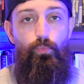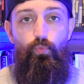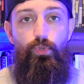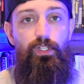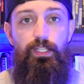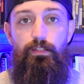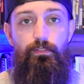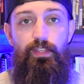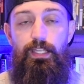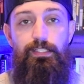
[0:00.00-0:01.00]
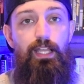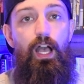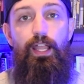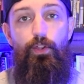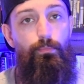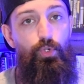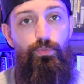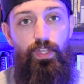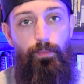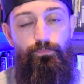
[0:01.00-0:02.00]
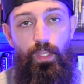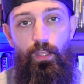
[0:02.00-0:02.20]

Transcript: really the entire movie.